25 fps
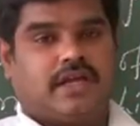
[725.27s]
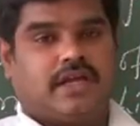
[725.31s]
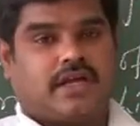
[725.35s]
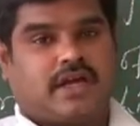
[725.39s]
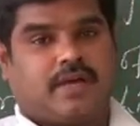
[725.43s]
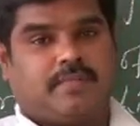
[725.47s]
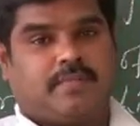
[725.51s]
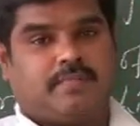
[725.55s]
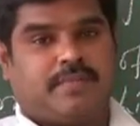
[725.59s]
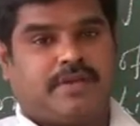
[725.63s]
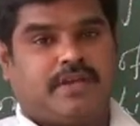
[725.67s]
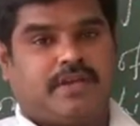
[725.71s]

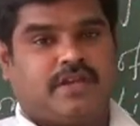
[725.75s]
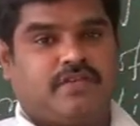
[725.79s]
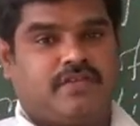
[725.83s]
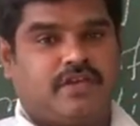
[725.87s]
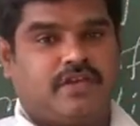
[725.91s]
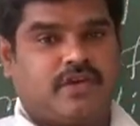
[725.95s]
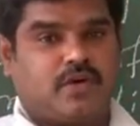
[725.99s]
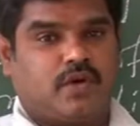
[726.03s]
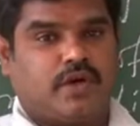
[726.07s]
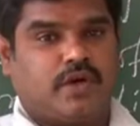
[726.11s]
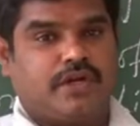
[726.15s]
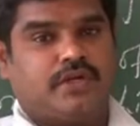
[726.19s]
Company
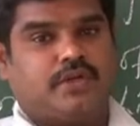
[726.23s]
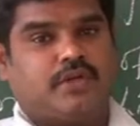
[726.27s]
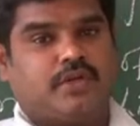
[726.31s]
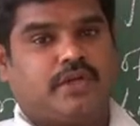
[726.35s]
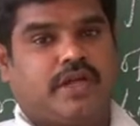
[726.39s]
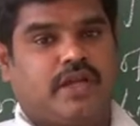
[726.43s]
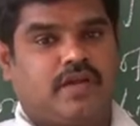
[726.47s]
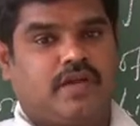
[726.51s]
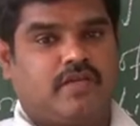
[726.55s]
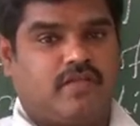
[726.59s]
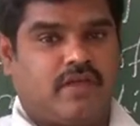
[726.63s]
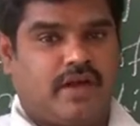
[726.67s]
will going to
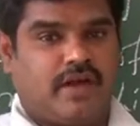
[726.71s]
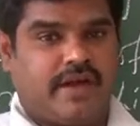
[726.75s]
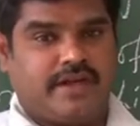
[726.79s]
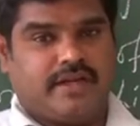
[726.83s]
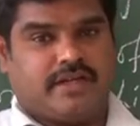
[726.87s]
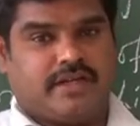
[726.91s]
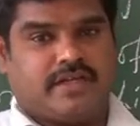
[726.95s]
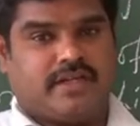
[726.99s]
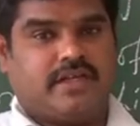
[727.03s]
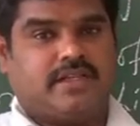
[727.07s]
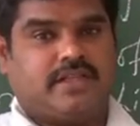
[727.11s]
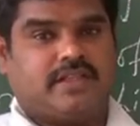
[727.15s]

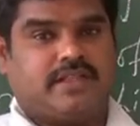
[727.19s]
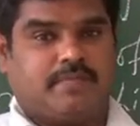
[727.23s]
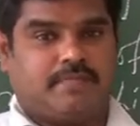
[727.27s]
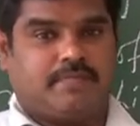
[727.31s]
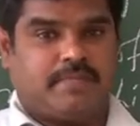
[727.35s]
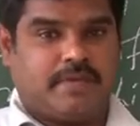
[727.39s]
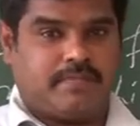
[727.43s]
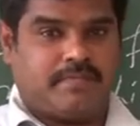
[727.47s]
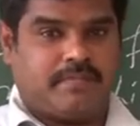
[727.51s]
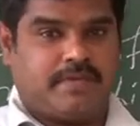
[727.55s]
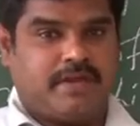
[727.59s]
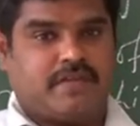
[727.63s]
invite the
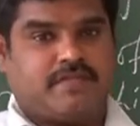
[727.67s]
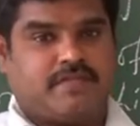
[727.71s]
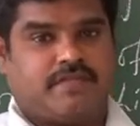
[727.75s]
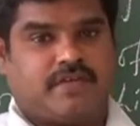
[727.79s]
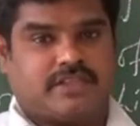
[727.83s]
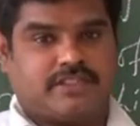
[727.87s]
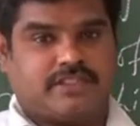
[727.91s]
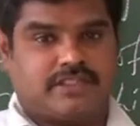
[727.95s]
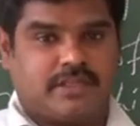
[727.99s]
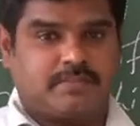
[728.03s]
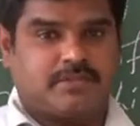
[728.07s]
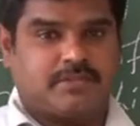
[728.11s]
public
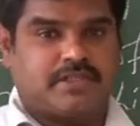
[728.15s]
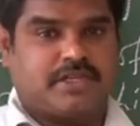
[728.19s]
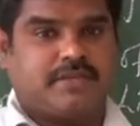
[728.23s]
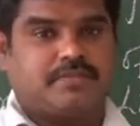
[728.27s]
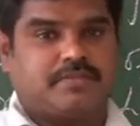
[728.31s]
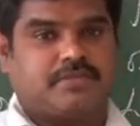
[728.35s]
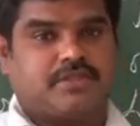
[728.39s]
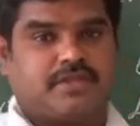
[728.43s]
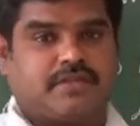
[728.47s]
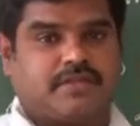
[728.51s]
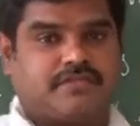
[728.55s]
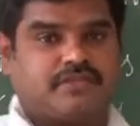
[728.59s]
for
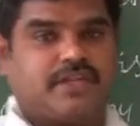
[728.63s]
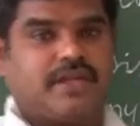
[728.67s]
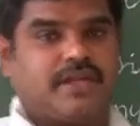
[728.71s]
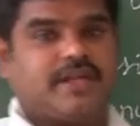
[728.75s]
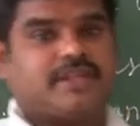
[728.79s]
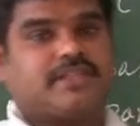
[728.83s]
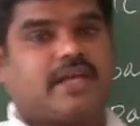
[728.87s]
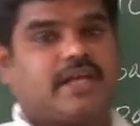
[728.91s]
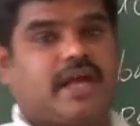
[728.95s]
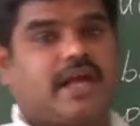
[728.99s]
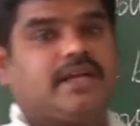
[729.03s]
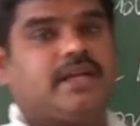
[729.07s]
subscription of
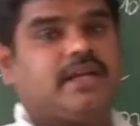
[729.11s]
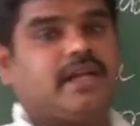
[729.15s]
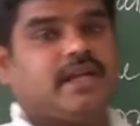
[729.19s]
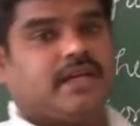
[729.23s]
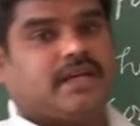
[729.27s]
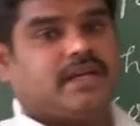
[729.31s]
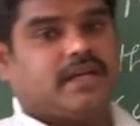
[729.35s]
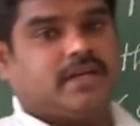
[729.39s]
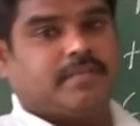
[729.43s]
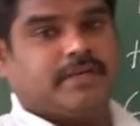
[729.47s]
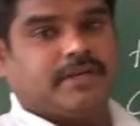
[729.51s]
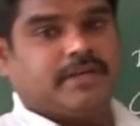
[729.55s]
shares and
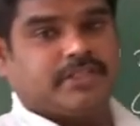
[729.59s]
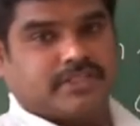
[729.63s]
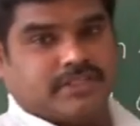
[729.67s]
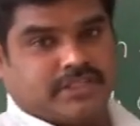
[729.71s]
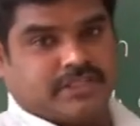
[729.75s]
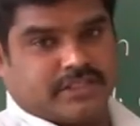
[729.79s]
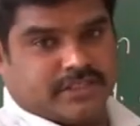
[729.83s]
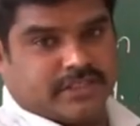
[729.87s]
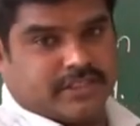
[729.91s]
debenture.